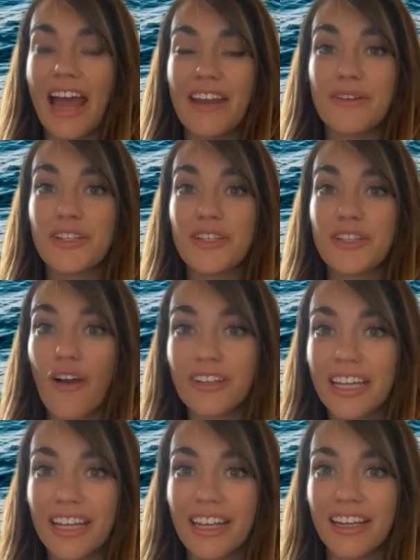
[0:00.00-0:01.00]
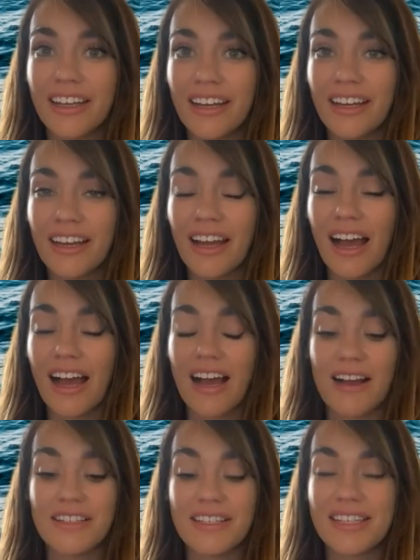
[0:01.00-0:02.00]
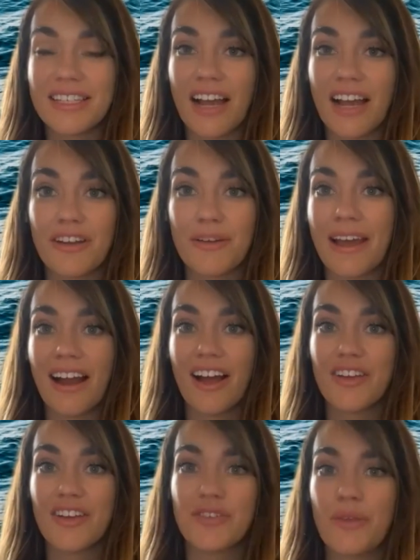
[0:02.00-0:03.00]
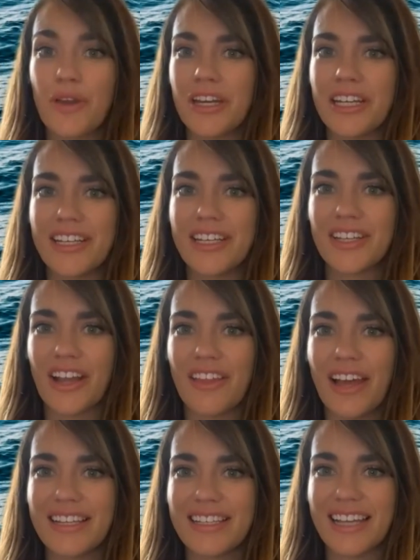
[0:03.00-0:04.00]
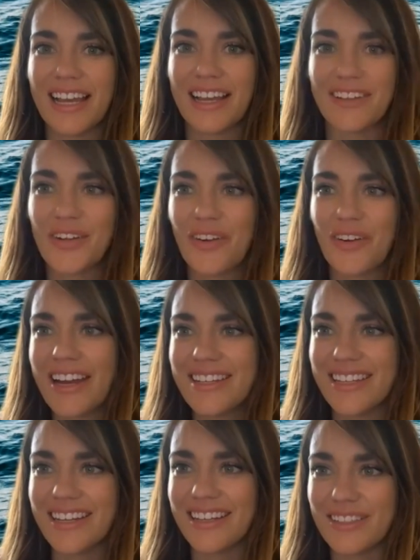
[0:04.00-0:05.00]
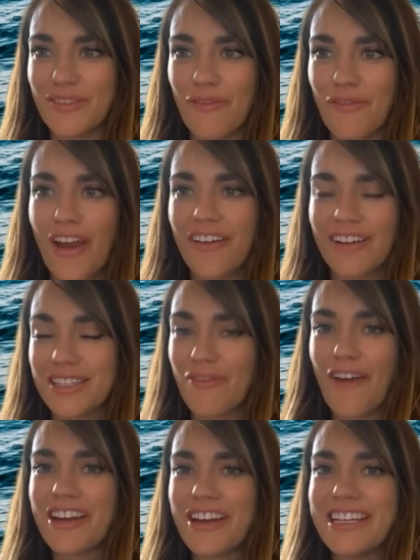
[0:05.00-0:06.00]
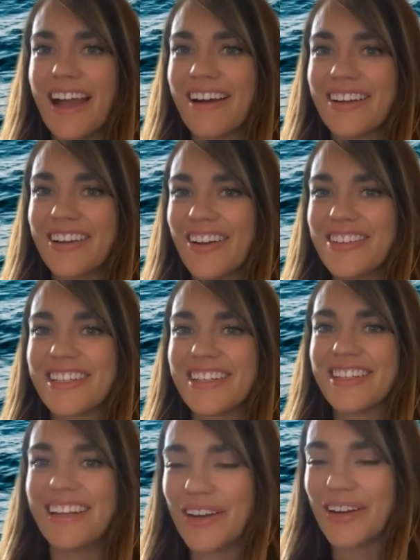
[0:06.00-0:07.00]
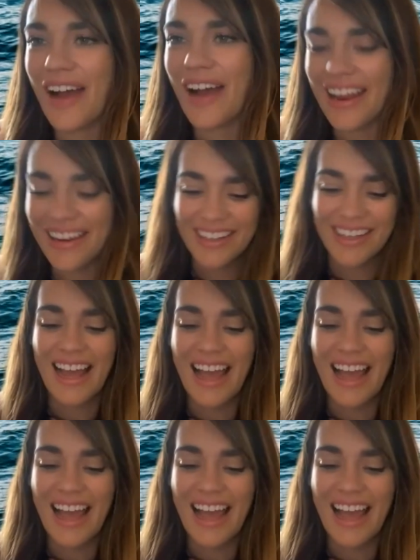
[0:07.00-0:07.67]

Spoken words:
And it was only discovered about 130 years ago. That sounds crazy. It's a very young continent in a way.